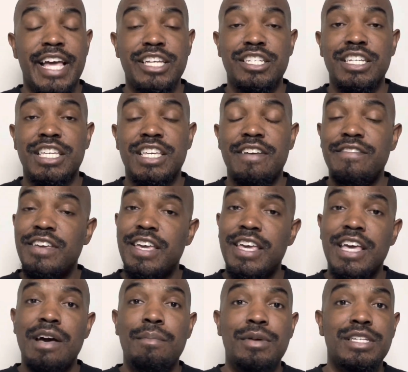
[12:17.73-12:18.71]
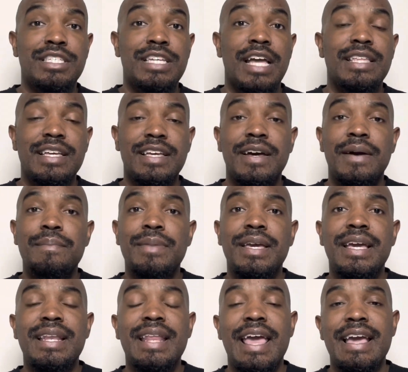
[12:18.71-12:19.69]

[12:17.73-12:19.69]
they should give Kim a shot to come in